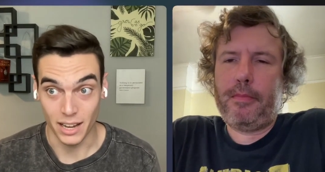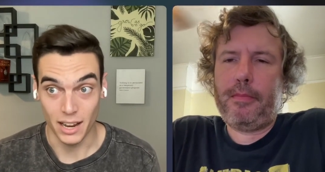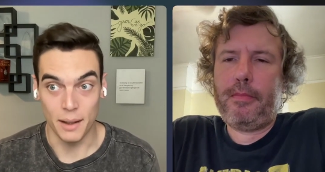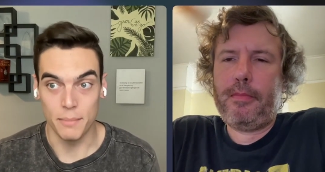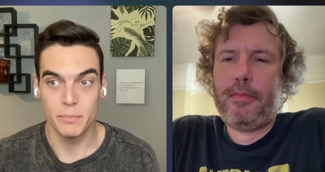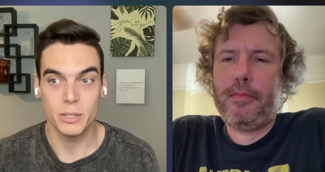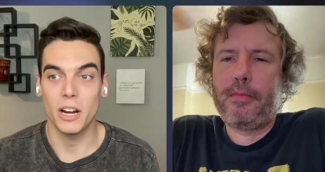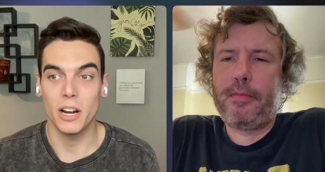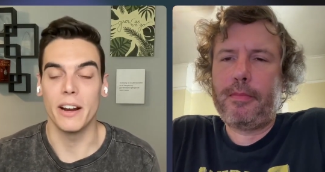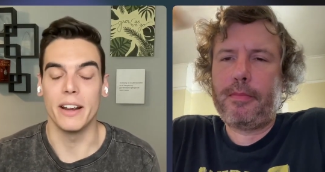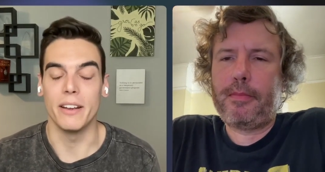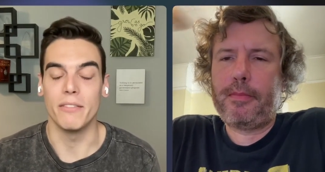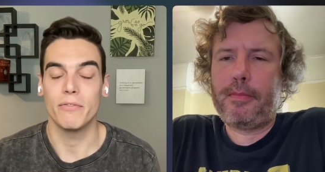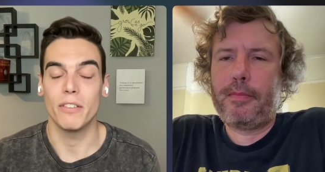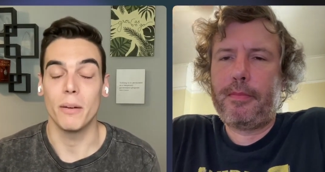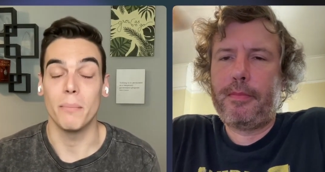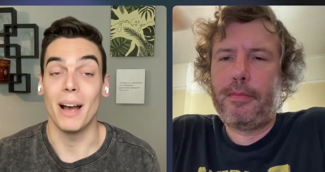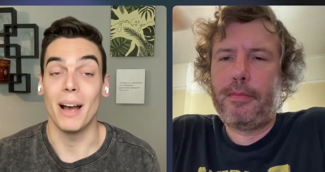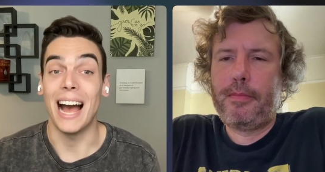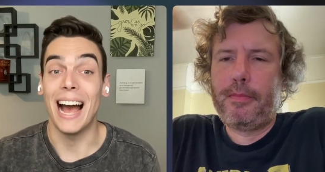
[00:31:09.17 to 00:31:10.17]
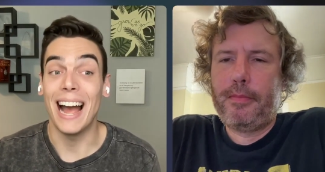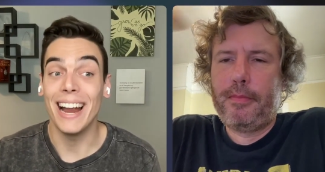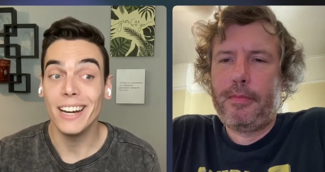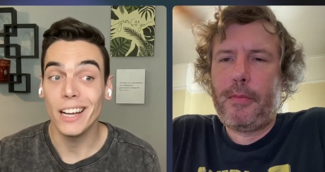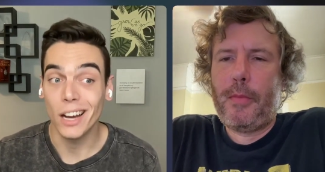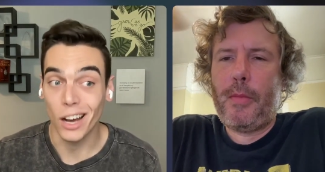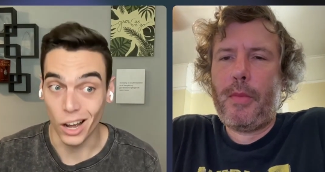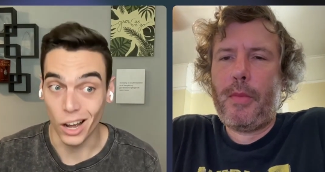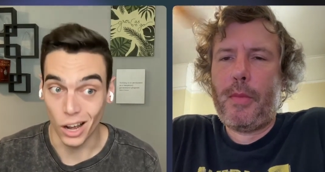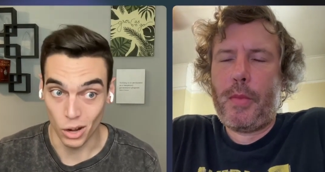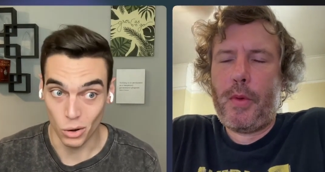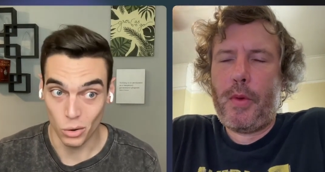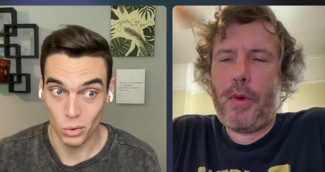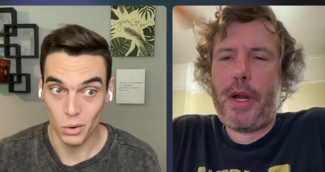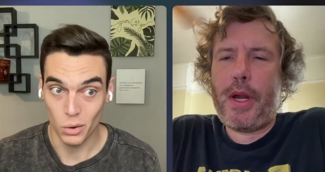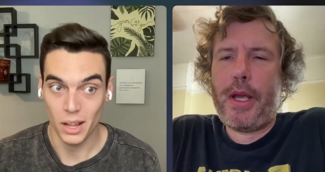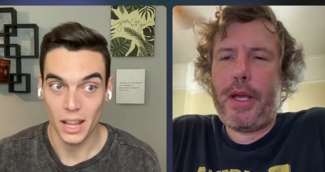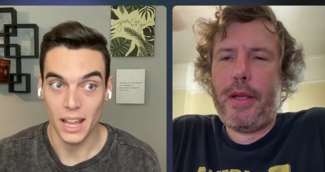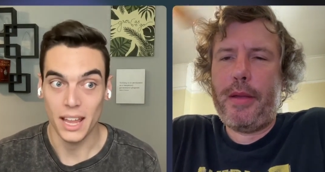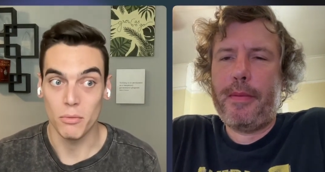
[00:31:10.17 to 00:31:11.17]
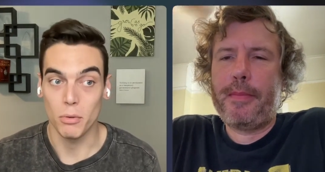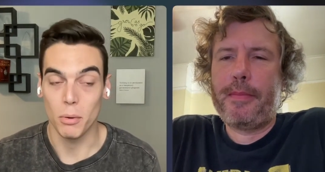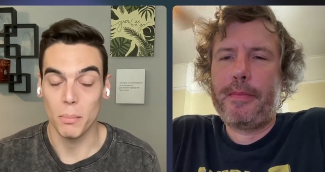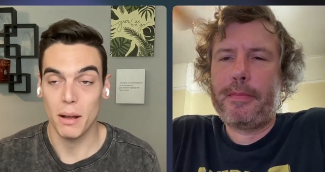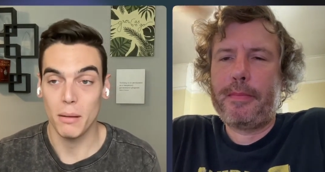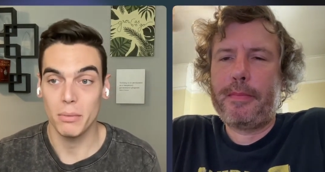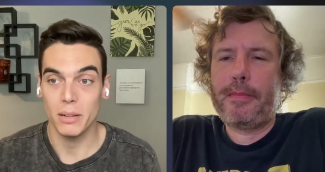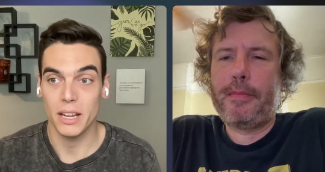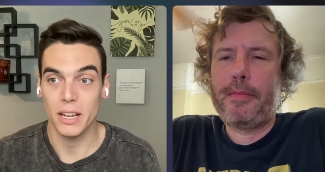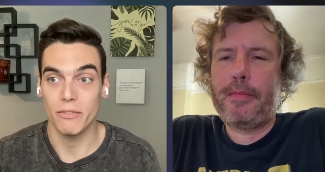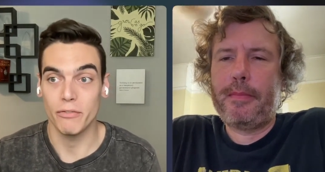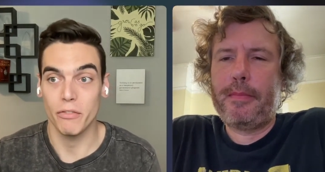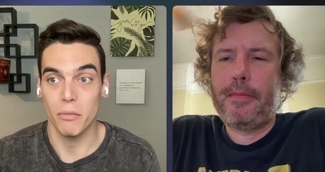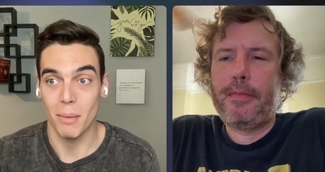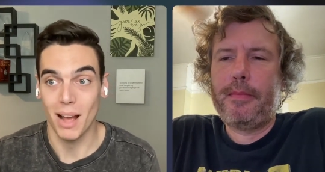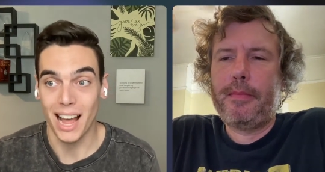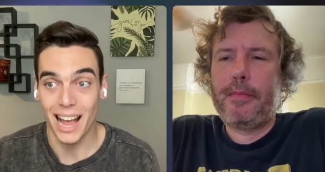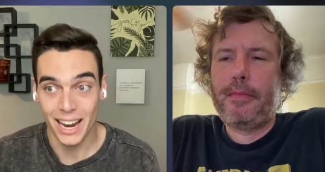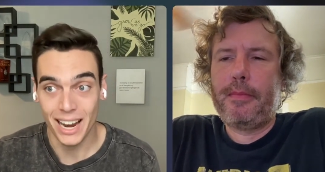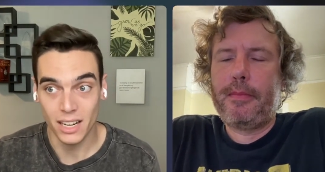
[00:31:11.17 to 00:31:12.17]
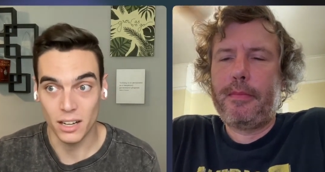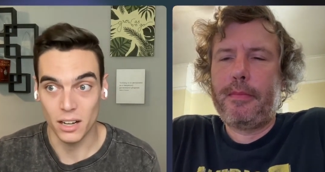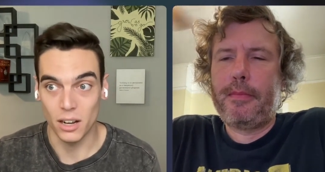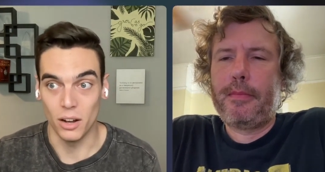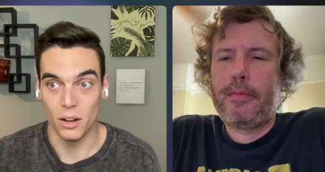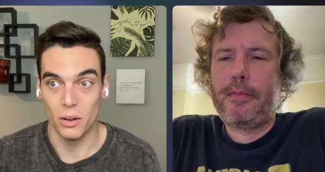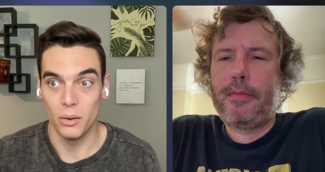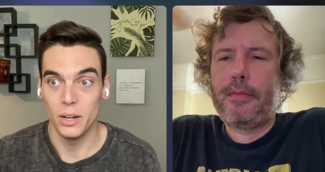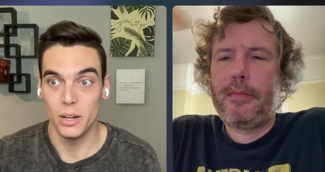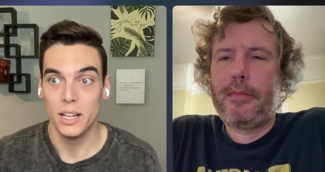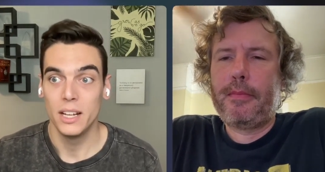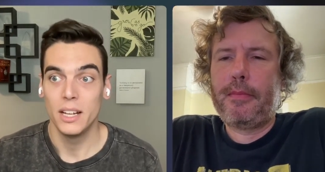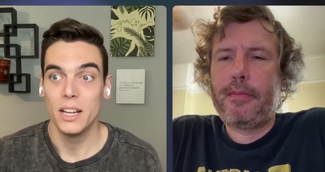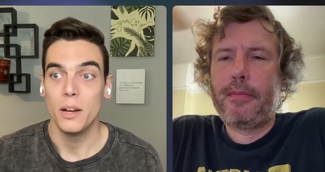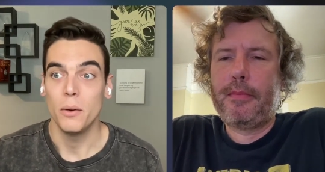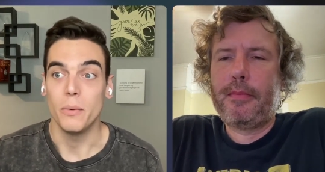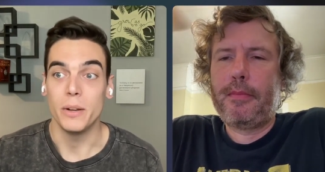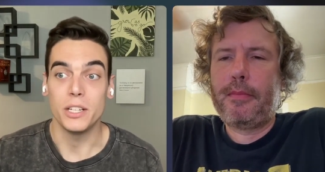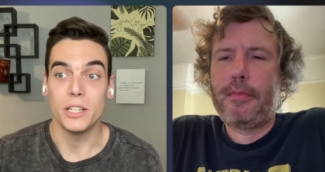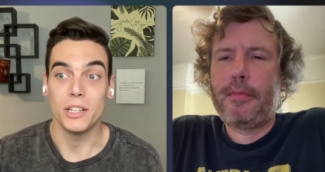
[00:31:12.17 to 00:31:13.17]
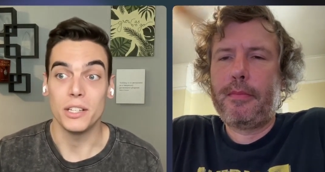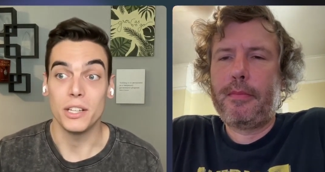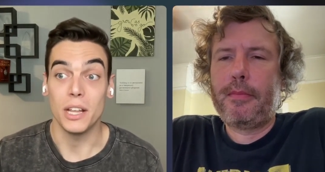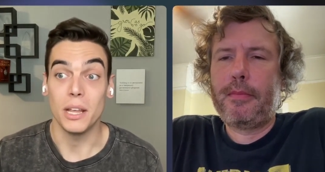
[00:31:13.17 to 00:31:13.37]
Speaker 1: I'm sorry, from Idaho. Right. A Republican from Idaho, which is